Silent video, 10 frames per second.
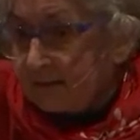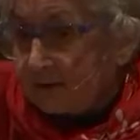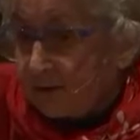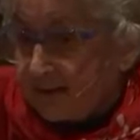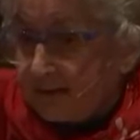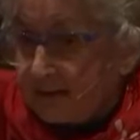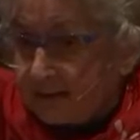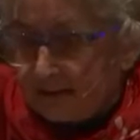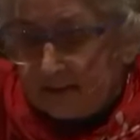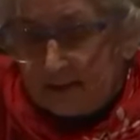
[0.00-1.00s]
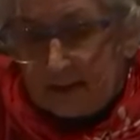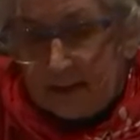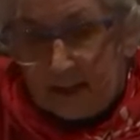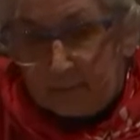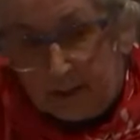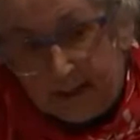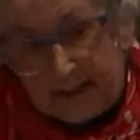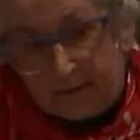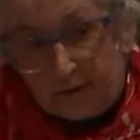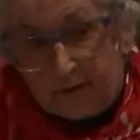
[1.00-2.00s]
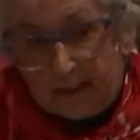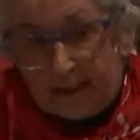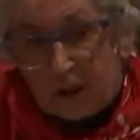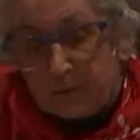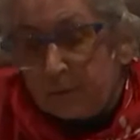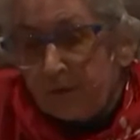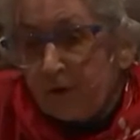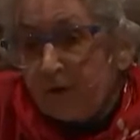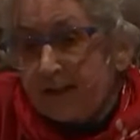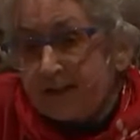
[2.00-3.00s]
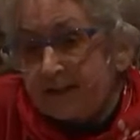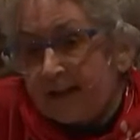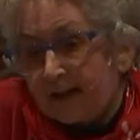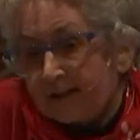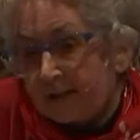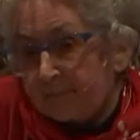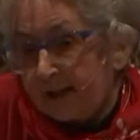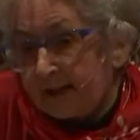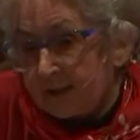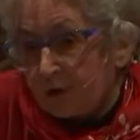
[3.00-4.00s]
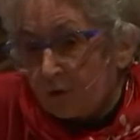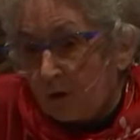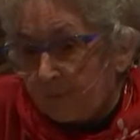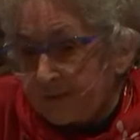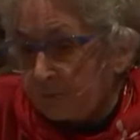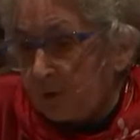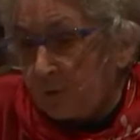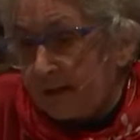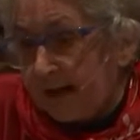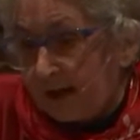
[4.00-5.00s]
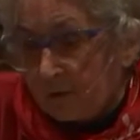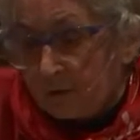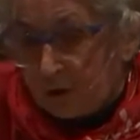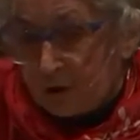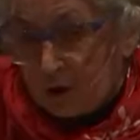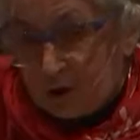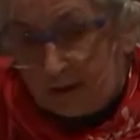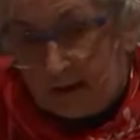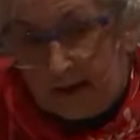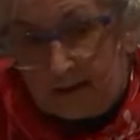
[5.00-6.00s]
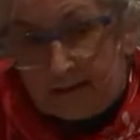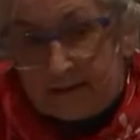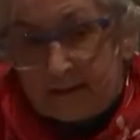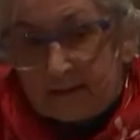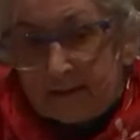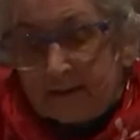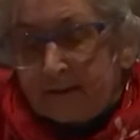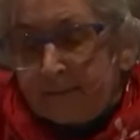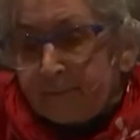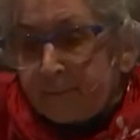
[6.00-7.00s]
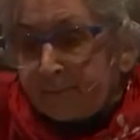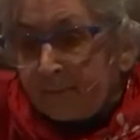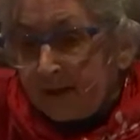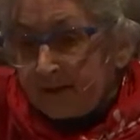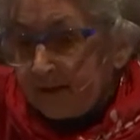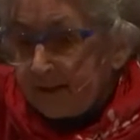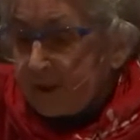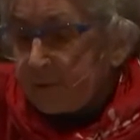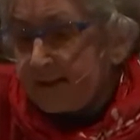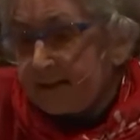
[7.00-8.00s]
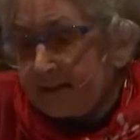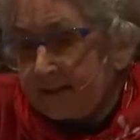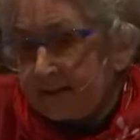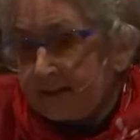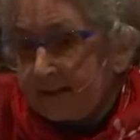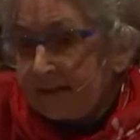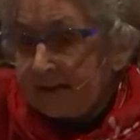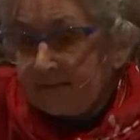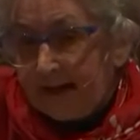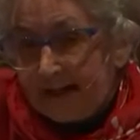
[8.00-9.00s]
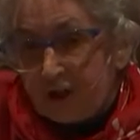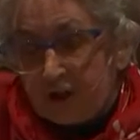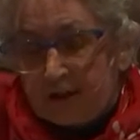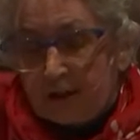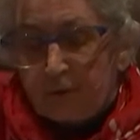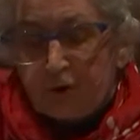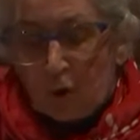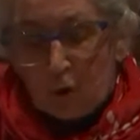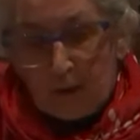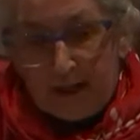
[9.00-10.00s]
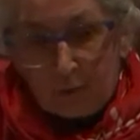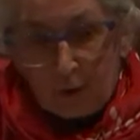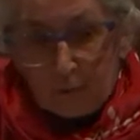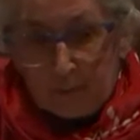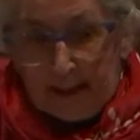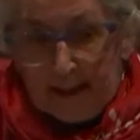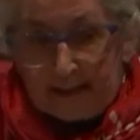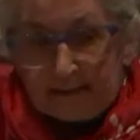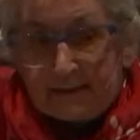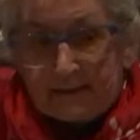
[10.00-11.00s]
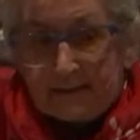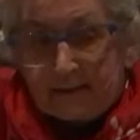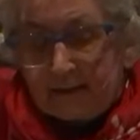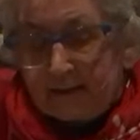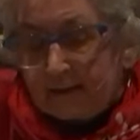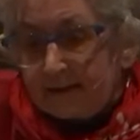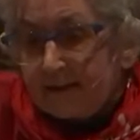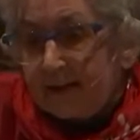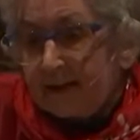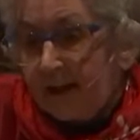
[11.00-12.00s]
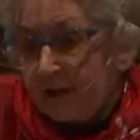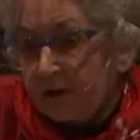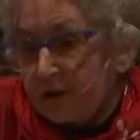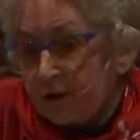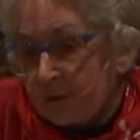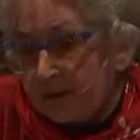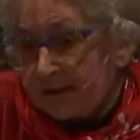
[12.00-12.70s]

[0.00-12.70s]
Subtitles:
christened it a place for a village. But before they did that, they planted crops on what we now call Churchill Island. So this was an invasion that was already well planned. This had nothing to do with